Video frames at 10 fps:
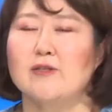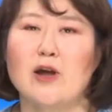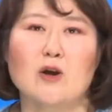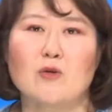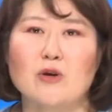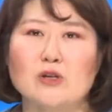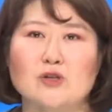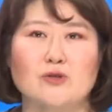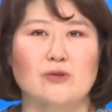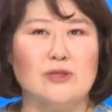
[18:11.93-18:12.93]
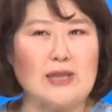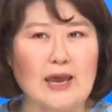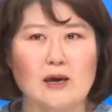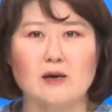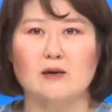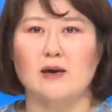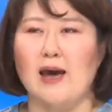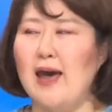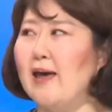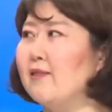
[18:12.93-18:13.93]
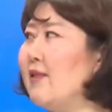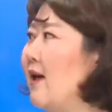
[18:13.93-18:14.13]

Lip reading: they're going to think, and